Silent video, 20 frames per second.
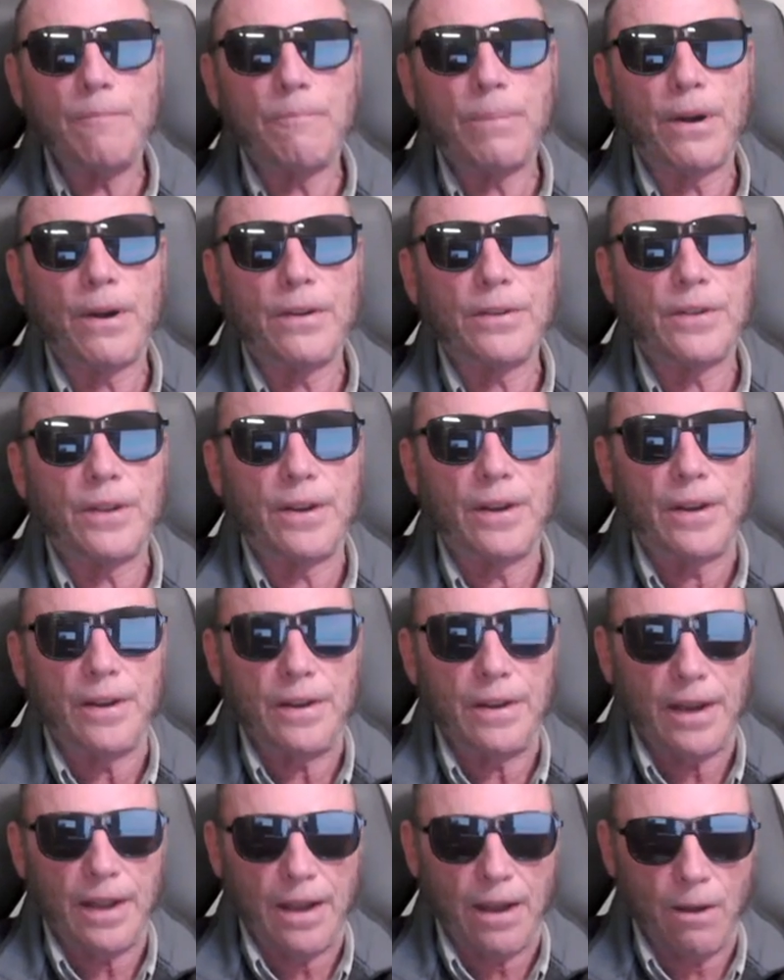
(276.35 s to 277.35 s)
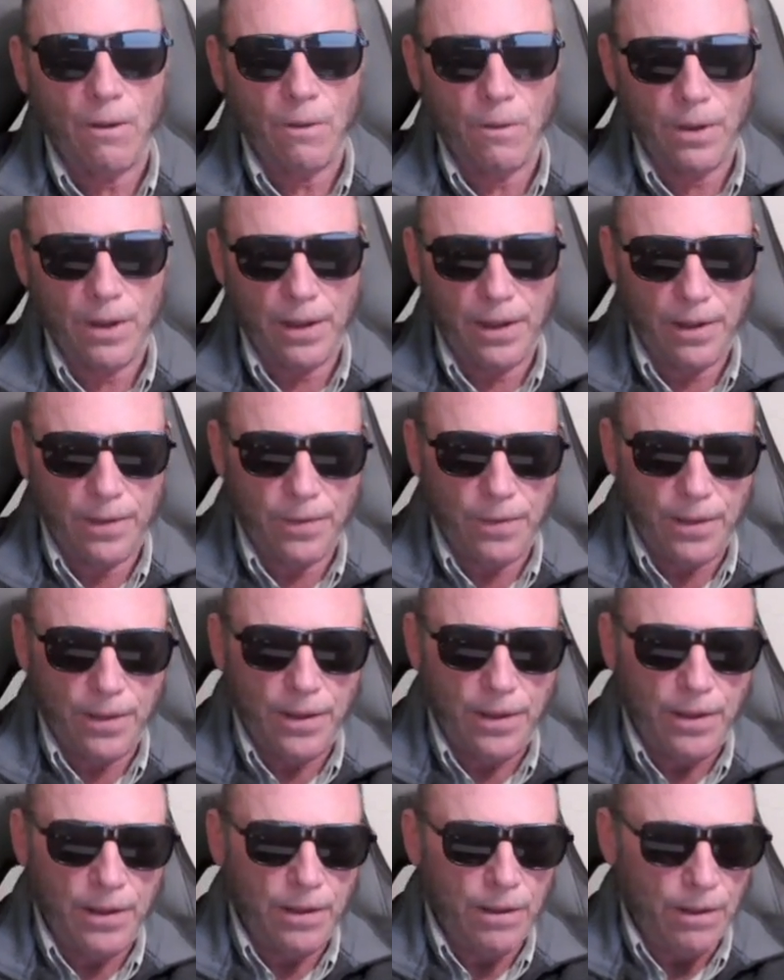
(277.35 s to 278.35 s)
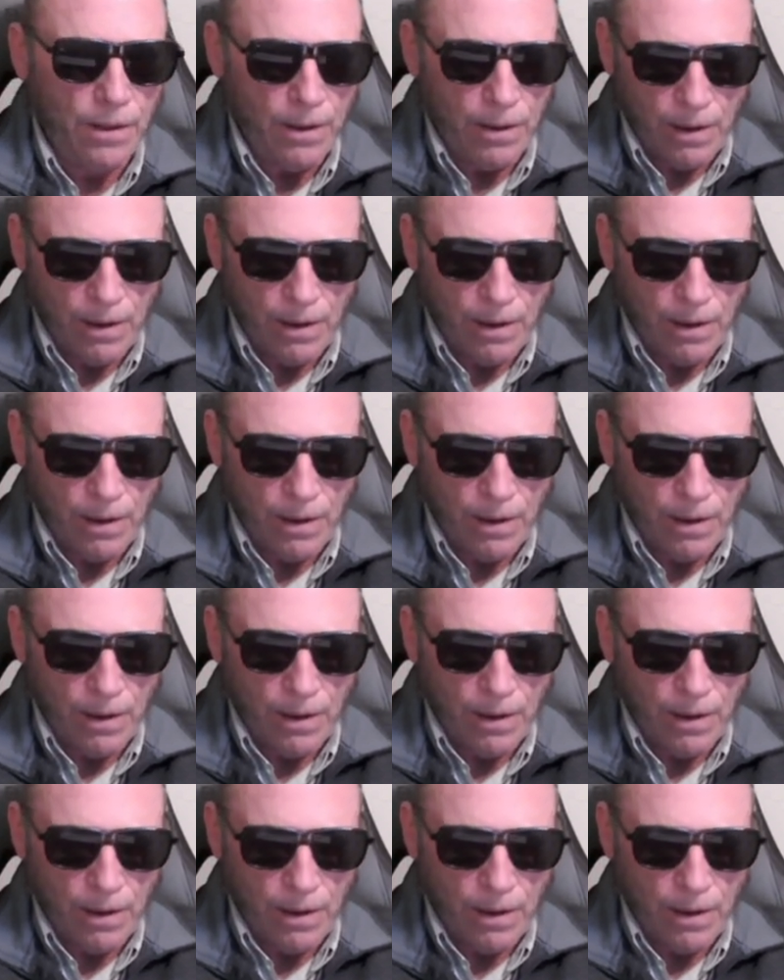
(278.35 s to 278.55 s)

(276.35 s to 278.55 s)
pertinent now in the